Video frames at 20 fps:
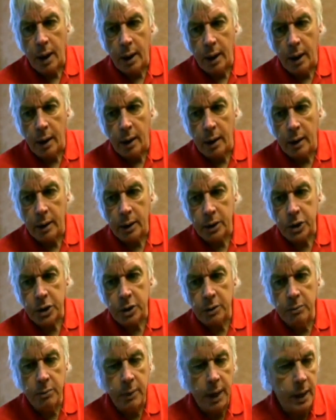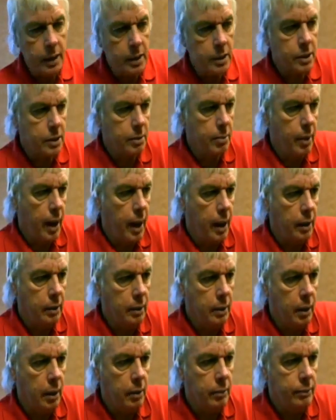a tremendous
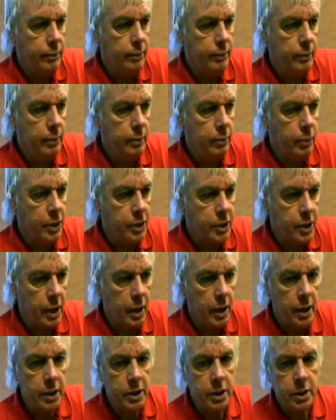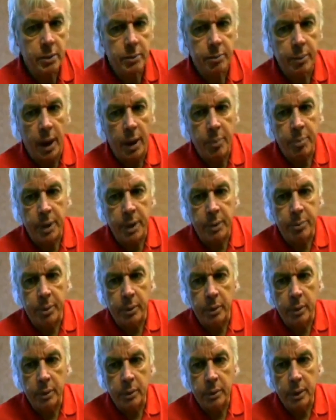amount of research by
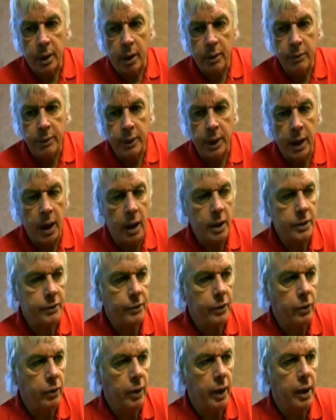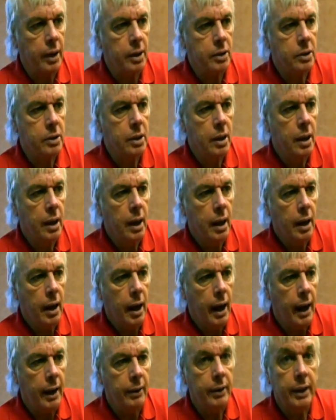people over the last few years,
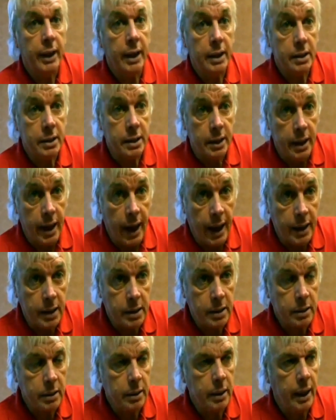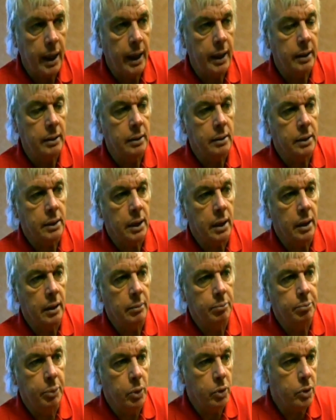and the internet and
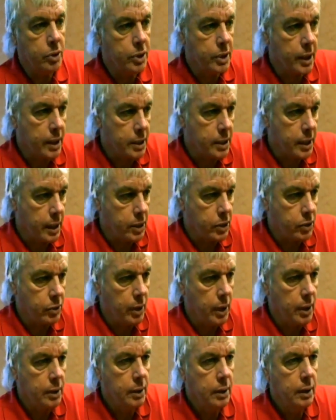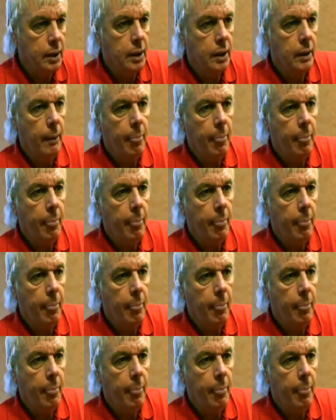books, etc.,